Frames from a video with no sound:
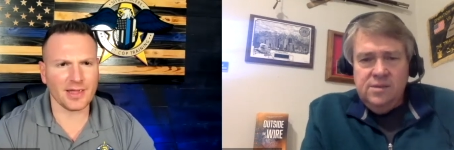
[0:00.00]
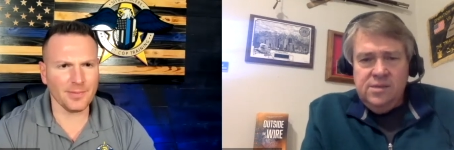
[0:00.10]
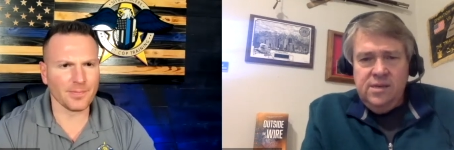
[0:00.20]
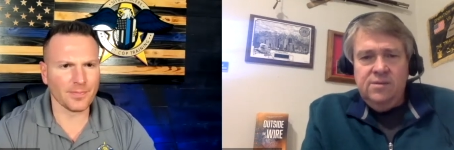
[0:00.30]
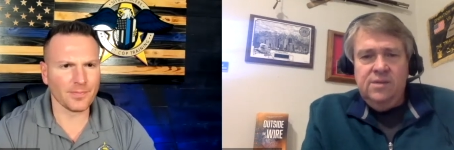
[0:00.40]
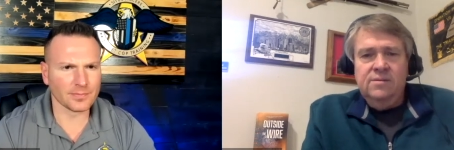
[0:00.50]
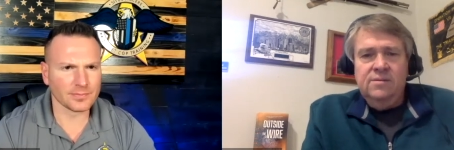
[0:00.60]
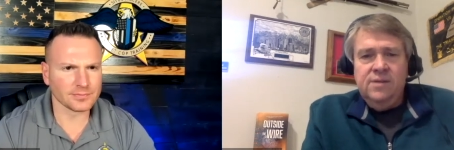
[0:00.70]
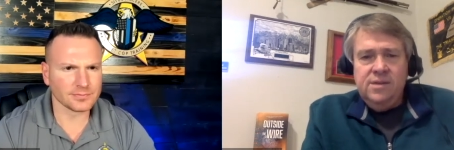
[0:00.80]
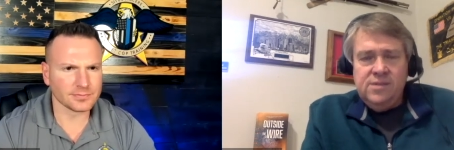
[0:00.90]
Speaker 1: that.
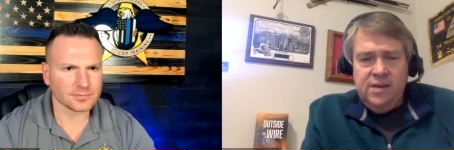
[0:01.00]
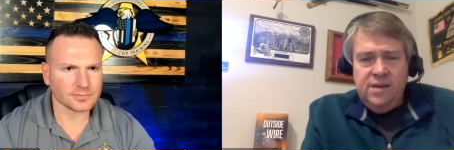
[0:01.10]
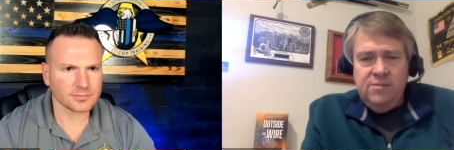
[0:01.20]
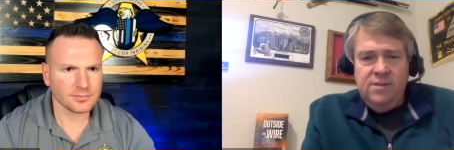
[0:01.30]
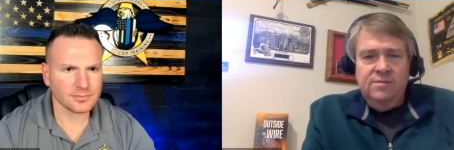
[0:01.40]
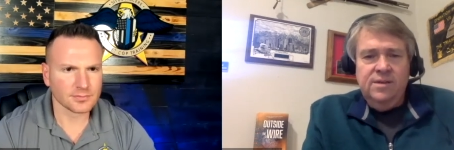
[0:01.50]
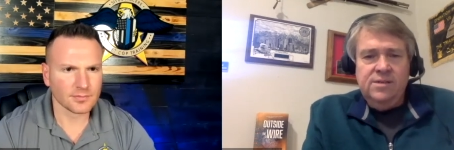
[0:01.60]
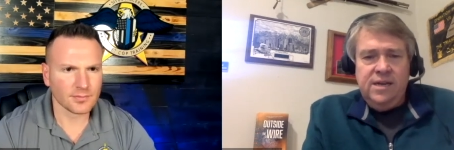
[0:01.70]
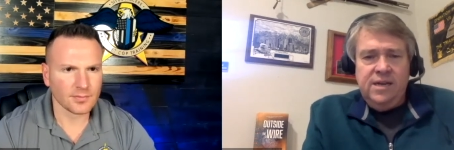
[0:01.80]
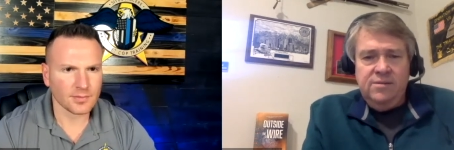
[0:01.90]
Exactly.
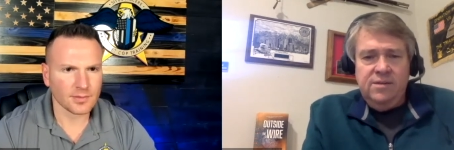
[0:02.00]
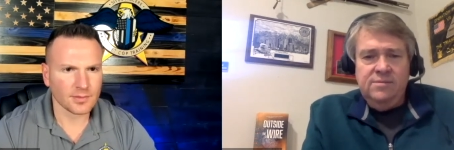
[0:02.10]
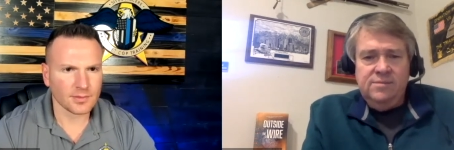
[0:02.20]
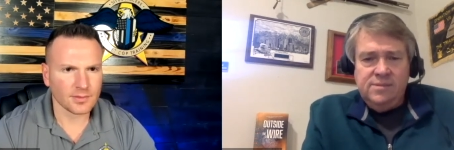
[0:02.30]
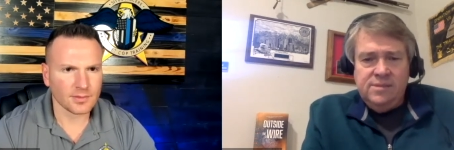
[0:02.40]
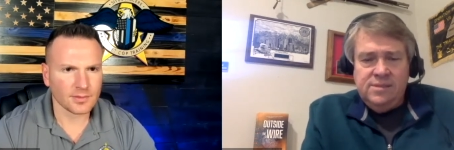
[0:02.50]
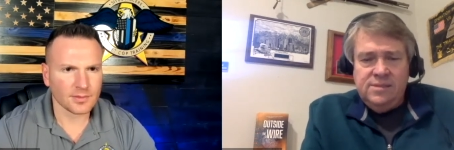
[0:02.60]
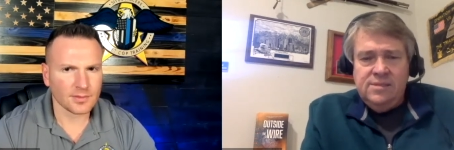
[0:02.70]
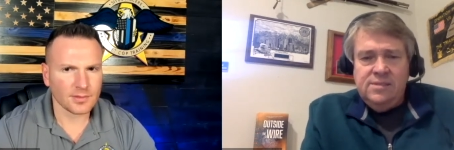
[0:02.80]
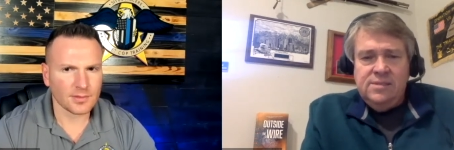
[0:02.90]
Exactly.
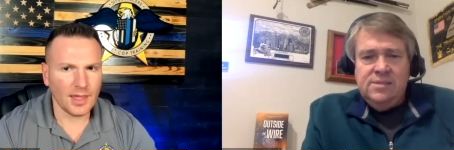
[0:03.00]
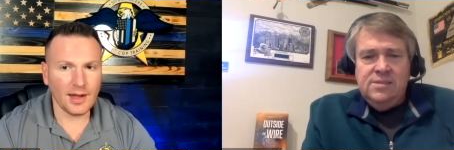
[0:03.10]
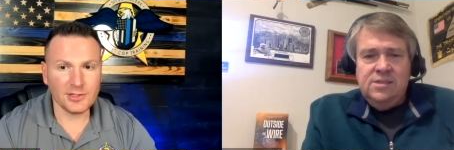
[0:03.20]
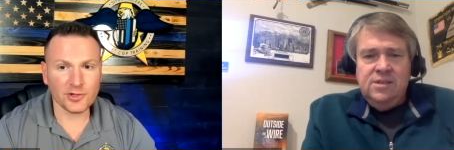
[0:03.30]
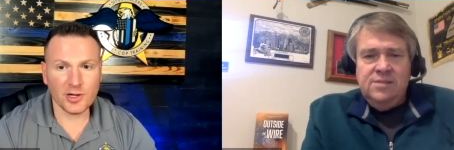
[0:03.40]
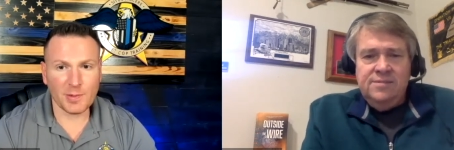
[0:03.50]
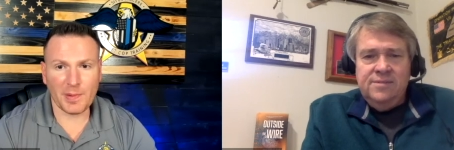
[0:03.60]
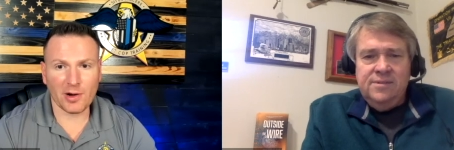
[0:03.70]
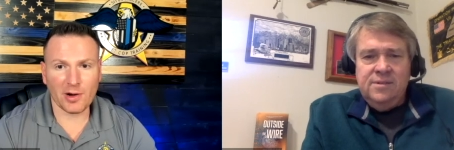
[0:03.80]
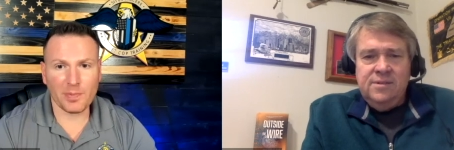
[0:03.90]
And I try to
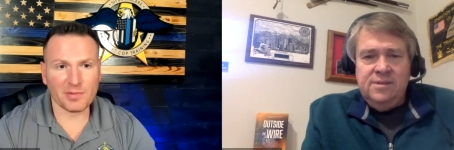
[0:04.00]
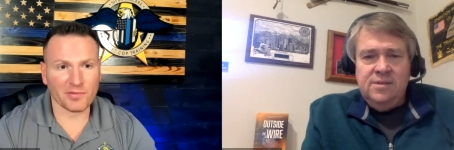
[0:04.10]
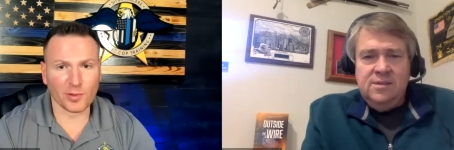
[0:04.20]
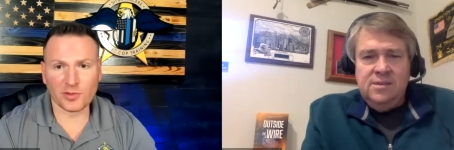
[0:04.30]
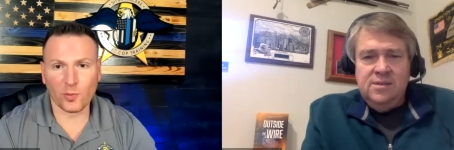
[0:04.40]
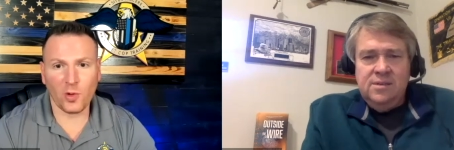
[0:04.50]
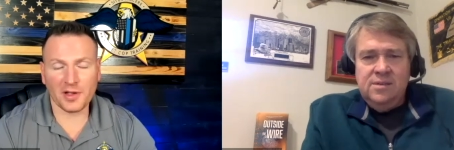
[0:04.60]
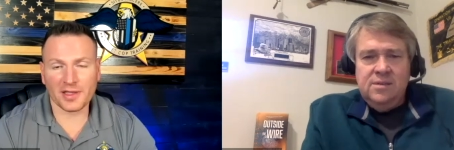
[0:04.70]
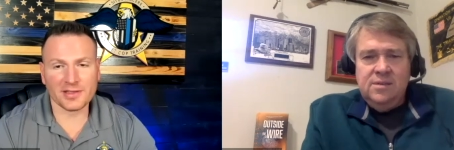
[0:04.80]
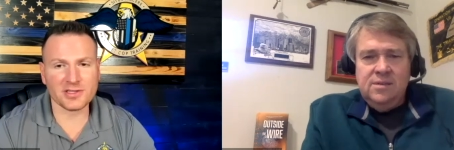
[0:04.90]
prepare people for what they're
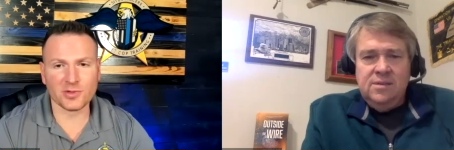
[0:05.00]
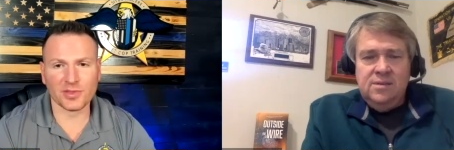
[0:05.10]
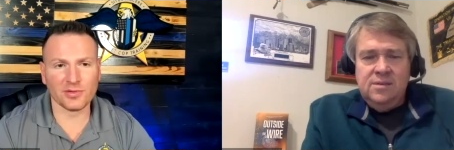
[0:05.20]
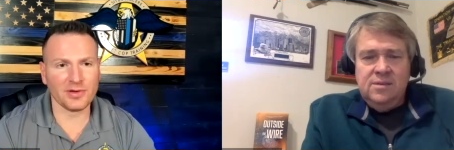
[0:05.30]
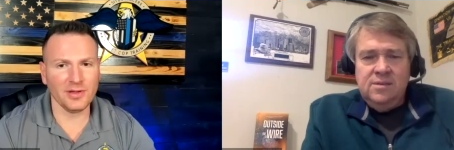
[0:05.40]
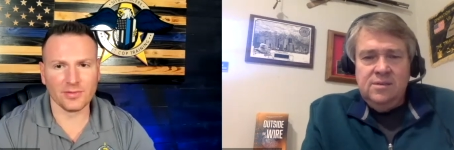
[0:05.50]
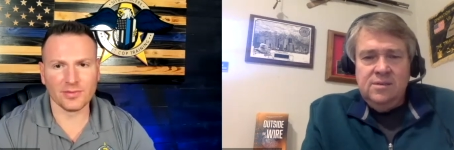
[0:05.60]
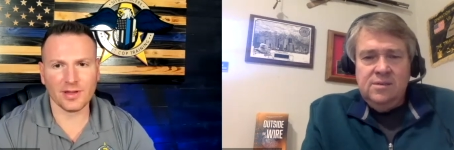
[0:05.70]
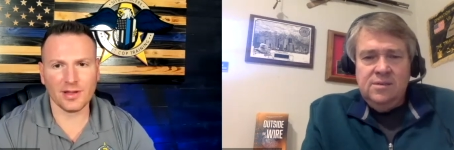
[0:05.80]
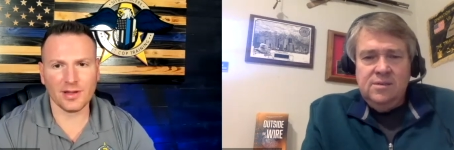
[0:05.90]
walking into when they're
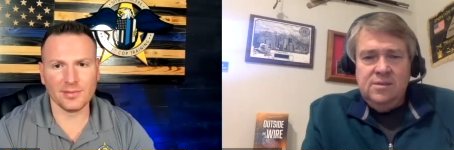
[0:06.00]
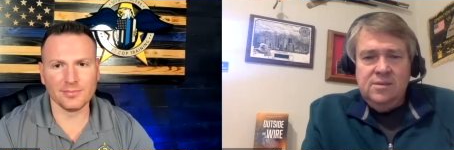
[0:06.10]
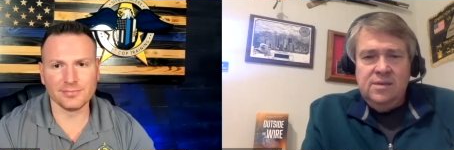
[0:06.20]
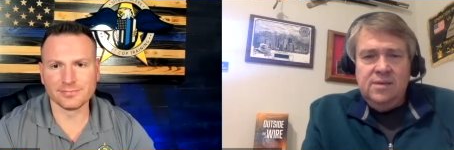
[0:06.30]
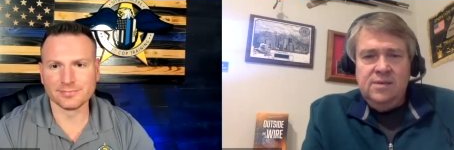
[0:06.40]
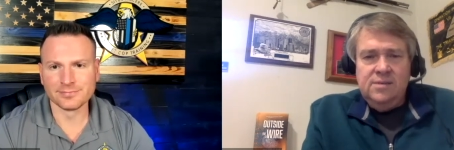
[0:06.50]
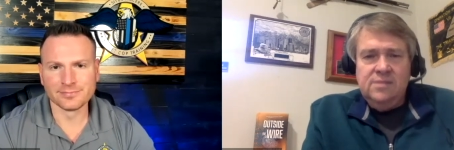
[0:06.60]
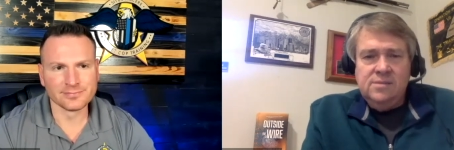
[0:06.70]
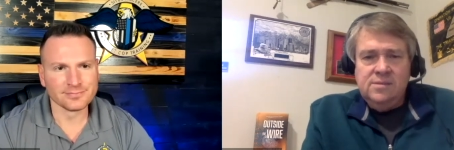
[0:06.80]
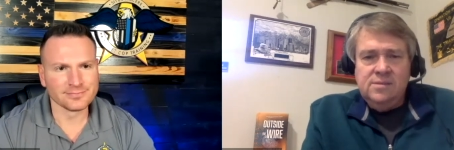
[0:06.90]
new. Um,
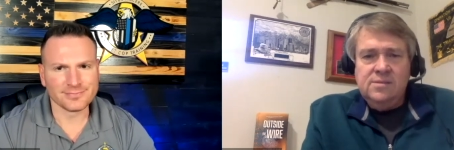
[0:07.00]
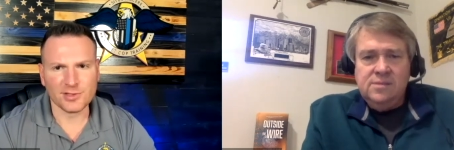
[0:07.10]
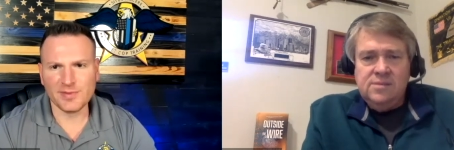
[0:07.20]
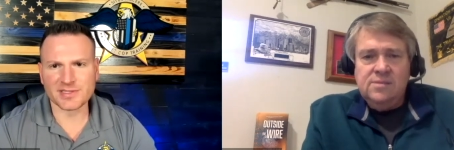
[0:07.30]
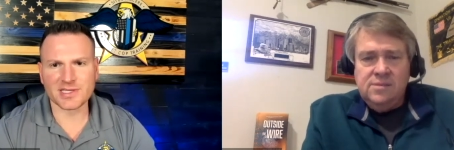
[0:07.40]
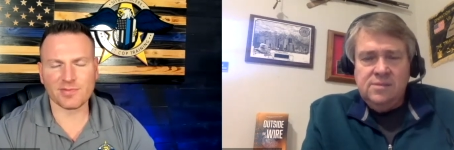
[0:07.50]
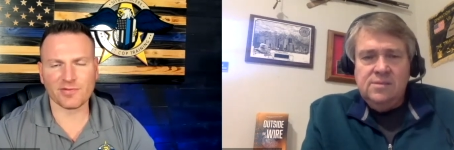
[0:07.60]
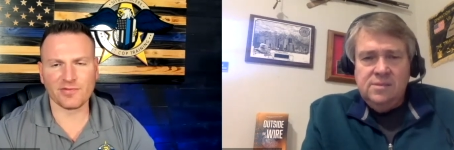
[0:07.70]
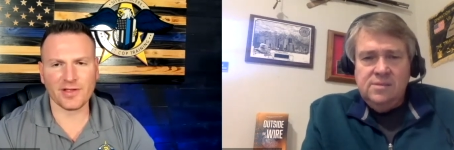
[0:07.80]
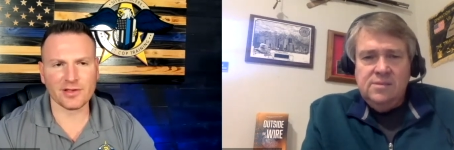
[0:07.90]
you've been set up
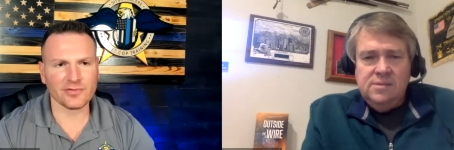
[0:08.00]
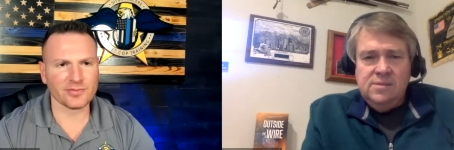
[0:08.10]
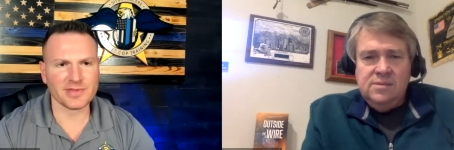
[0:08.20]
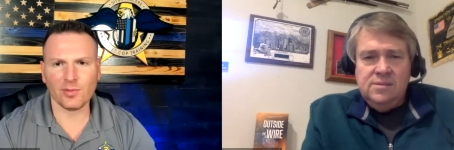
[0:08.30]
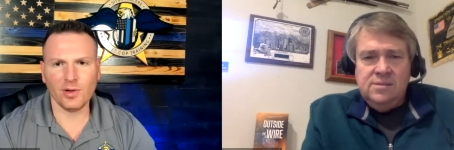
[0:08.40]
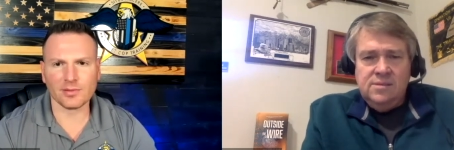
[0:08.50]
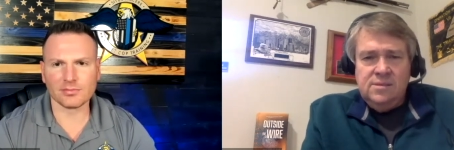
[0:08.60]
for failure from day one.